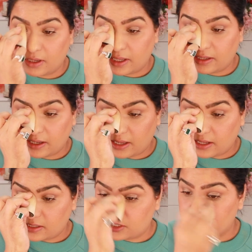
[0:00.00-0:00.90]
And that kind
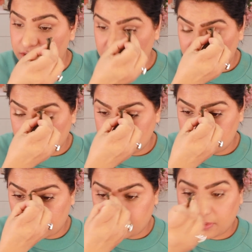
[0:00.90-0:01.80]
of just cleans
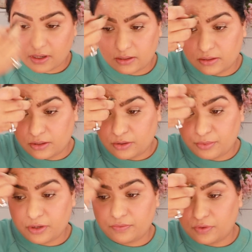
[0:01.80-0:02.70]
up a little bit
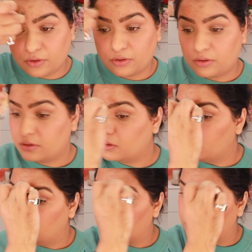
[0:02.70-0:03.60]
of your
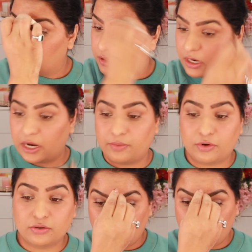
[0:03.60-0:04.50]

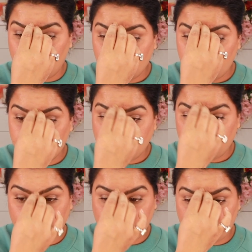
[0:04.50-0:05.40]
eyebrows, and I don't spend too
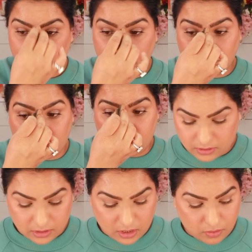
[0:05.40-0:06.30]
much time here.
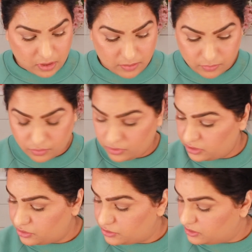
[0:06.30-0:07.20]
Now I'm going
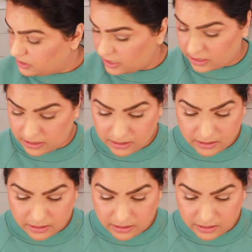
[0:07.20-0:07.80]
to take